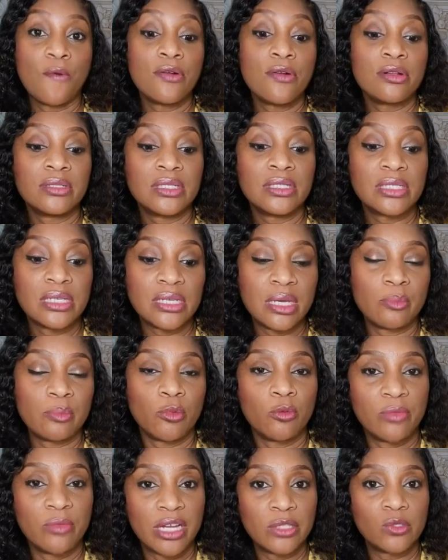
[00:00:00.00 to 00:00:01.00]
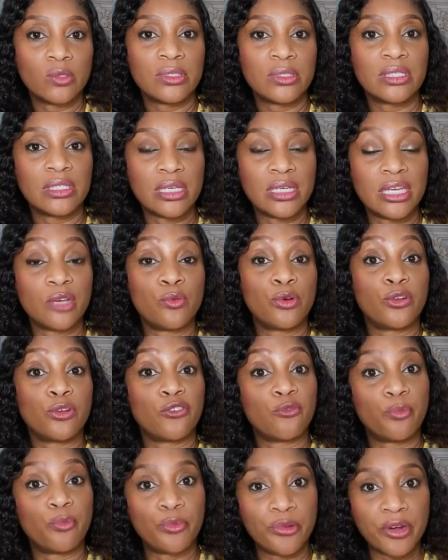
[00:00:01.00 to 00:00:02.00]
I want to take a moment to say a
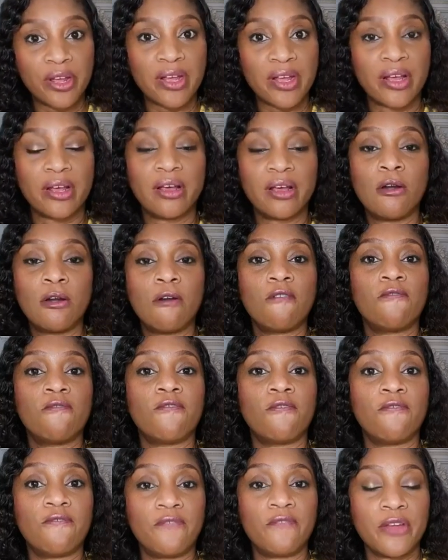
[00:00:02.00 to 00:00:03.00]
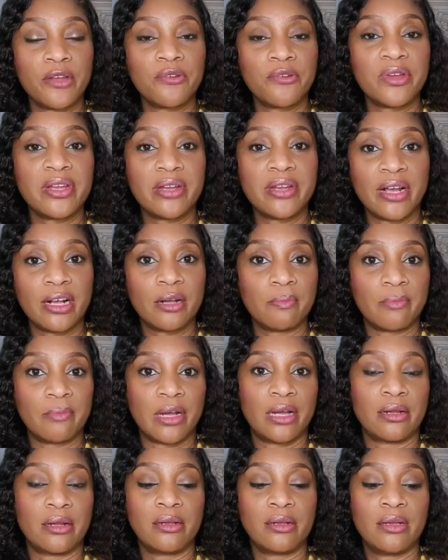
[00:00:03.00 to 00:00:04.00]
word of prayer for Very Dark
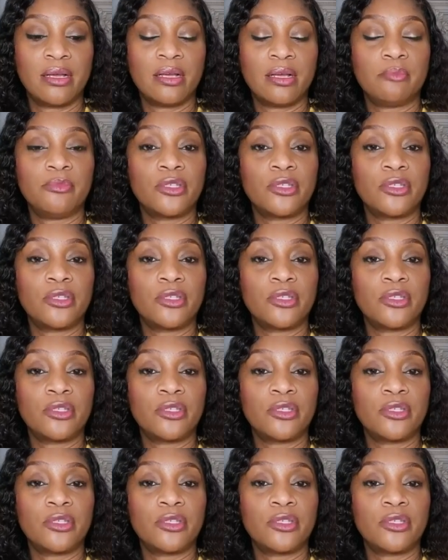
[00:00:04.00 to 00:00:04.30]
Man,